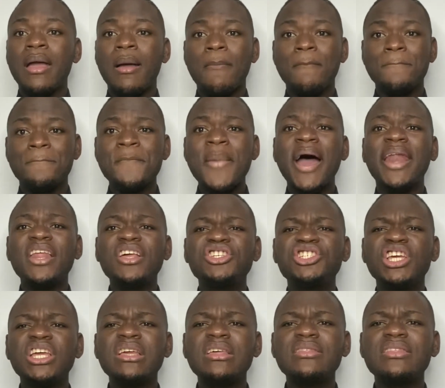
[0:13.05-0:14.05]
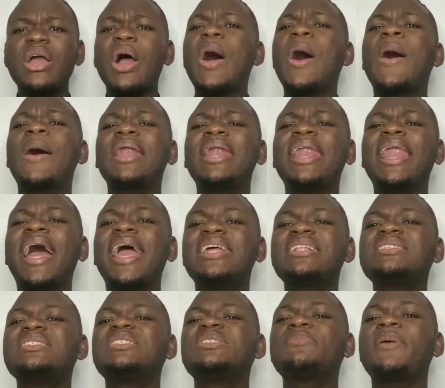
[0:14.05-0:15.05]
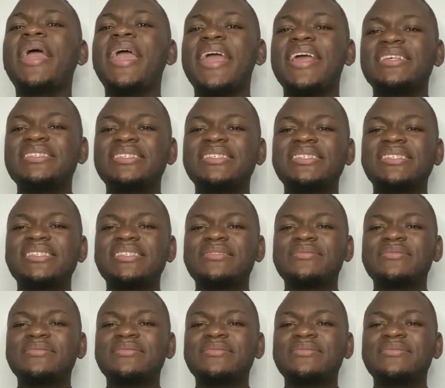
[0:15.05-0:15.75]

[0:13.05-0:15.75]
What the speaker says: managing the online space.